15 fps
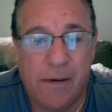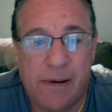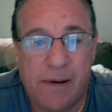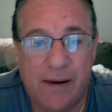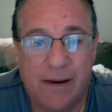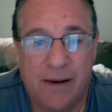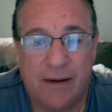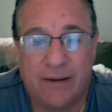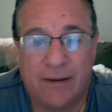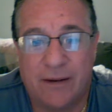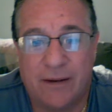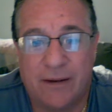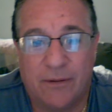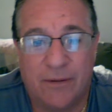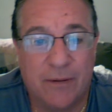And
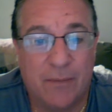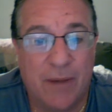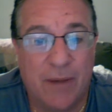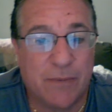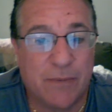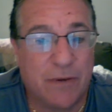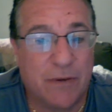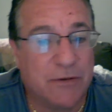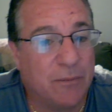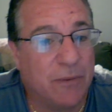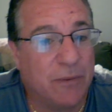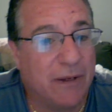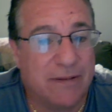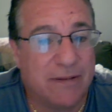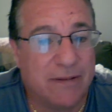when the best pitcher
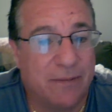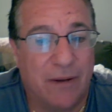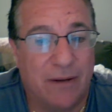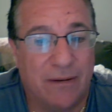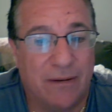plays that